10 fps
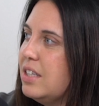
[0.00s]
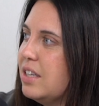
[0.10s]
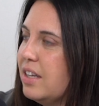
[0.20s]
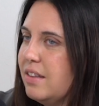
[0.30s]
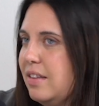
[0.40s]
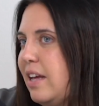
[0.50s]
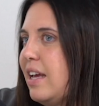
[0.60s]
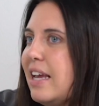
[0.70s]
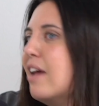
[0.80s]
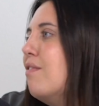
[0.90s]
to
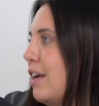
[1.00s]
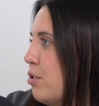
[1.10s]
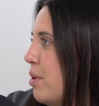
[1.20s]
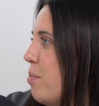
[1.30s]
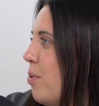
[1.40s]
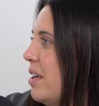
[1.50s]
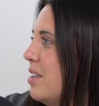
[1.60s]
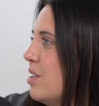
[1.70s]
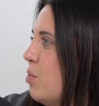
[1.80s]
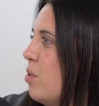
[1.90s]
like get victory
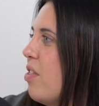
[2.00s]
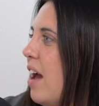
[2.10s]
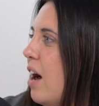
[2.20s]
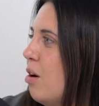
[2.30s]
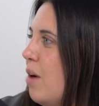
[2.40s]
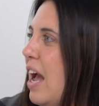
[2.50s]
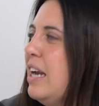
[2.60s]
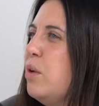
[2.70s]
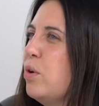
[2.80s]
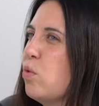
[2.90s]
points without
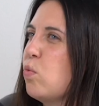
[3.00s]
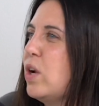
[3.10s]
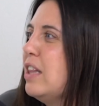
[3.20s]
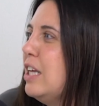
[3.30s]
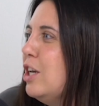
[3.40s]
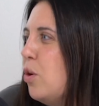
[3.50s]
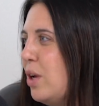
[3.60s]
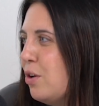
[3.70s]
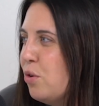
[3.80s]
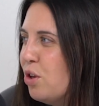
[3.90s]
anyone really
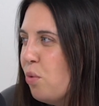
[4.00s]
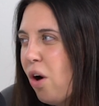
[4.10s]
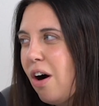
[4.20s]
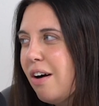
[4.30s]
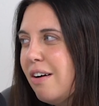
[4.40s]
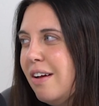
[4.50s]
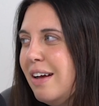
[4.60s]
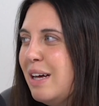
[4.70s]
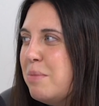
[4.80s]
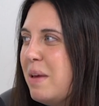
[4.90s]
knowing who you are,
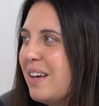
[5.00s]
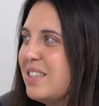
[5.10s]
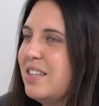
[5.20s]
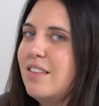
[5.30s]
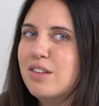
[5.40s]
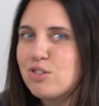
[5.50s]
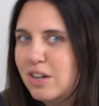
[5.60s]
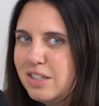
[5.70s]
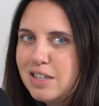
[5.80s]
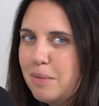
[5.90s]
because then they'll
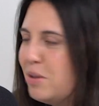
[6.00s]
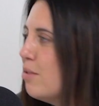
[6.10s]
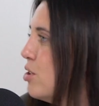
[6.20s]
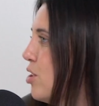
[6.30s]
try and stop you.